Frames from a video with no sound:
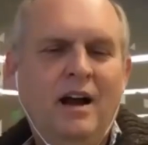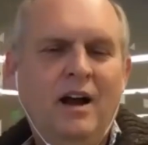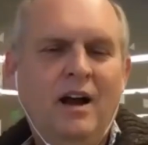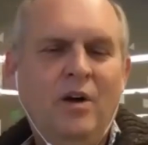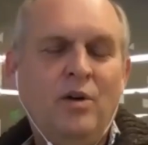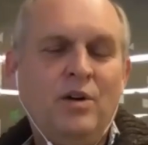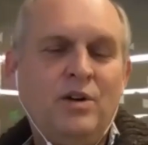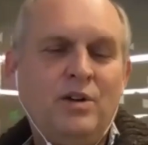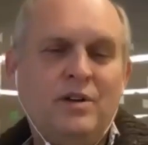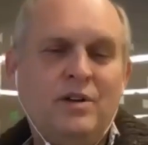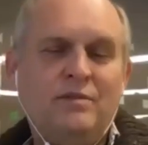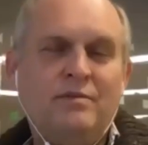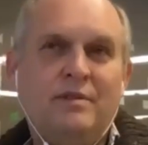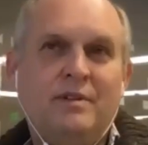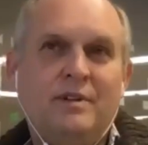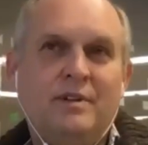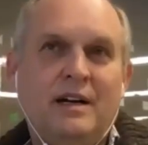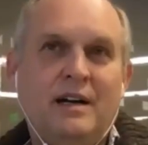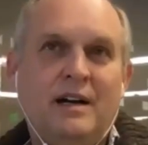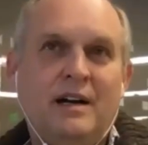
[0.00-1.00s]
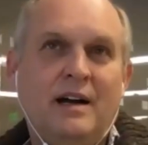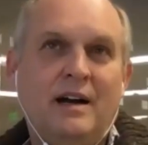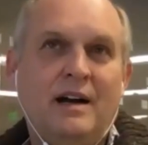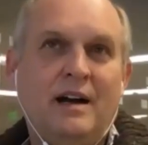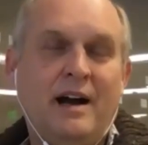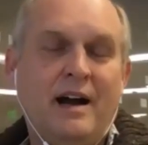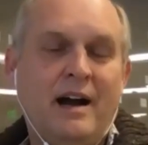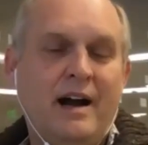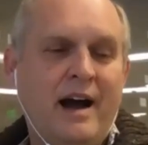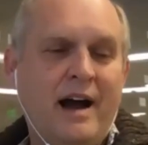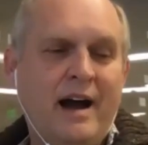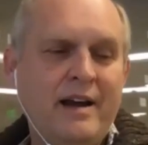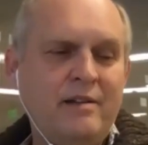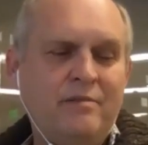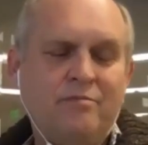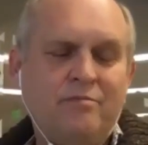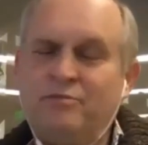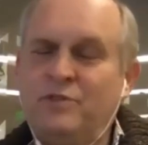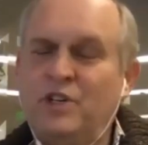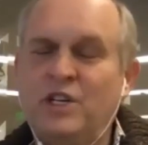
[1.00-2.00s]
Well,
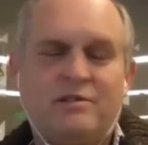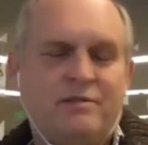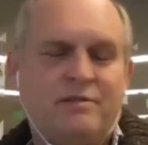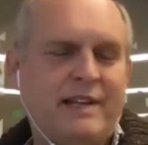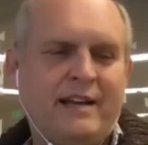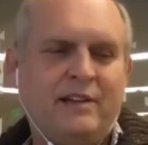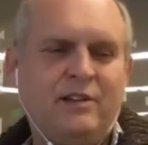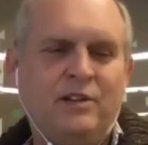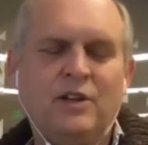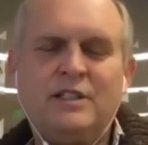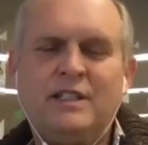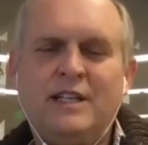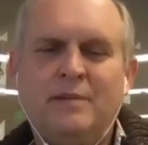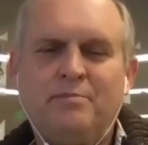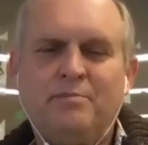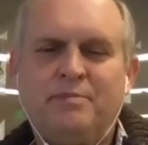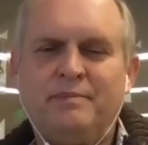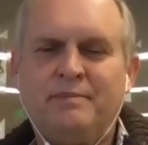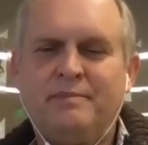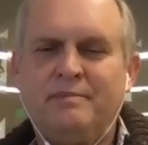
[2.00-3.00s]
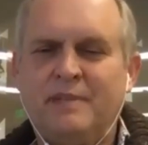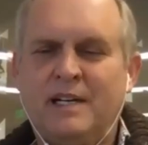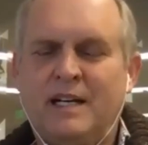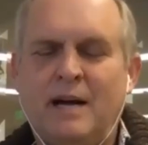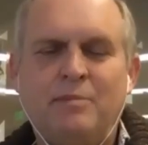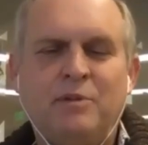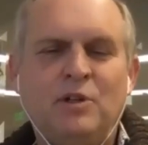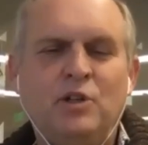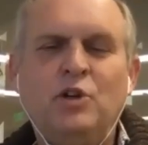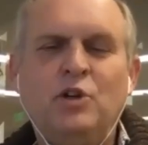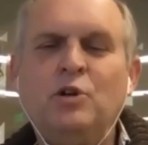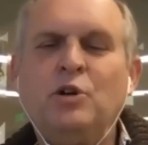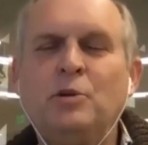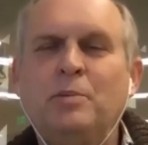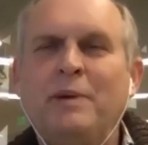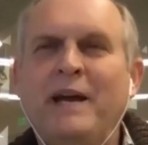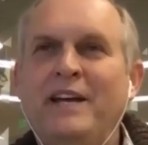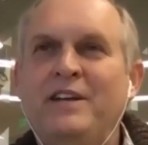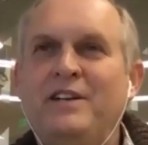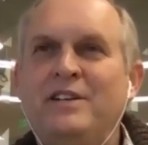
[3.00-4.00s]
I just looked up a couple Google
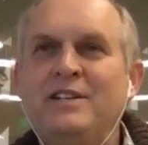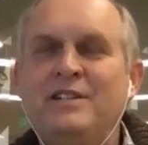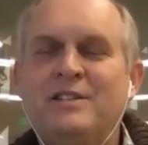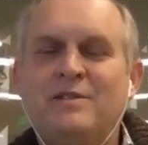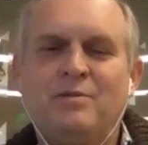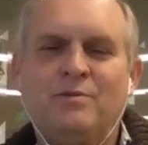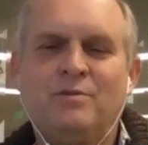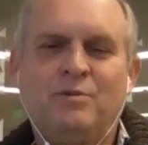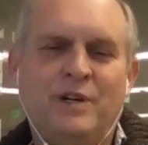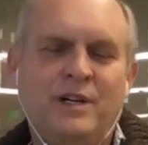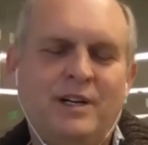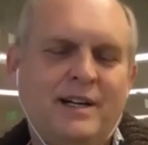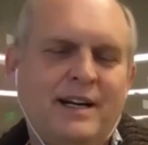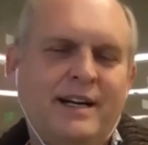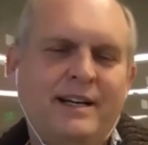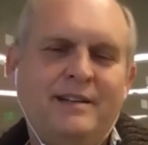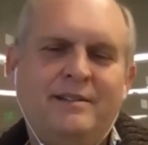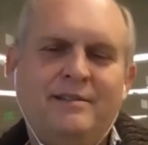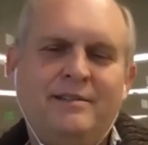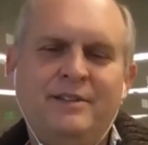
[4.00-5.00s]
pages where